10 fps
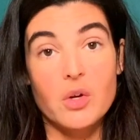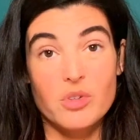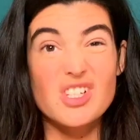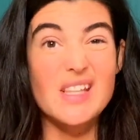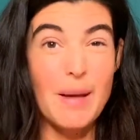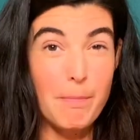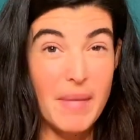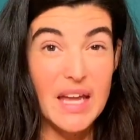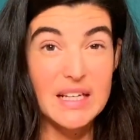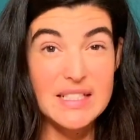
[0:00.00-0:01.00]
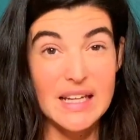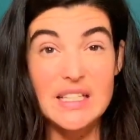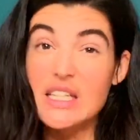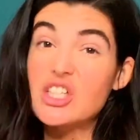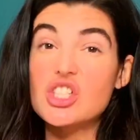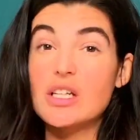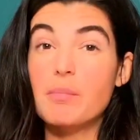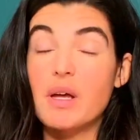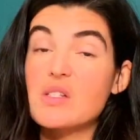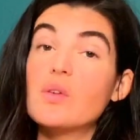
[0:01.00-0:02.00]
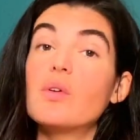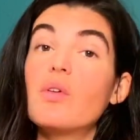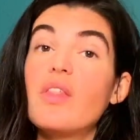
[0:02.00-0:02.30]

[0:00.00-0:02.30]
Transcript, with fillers: which is that main tendinous sheet of muscle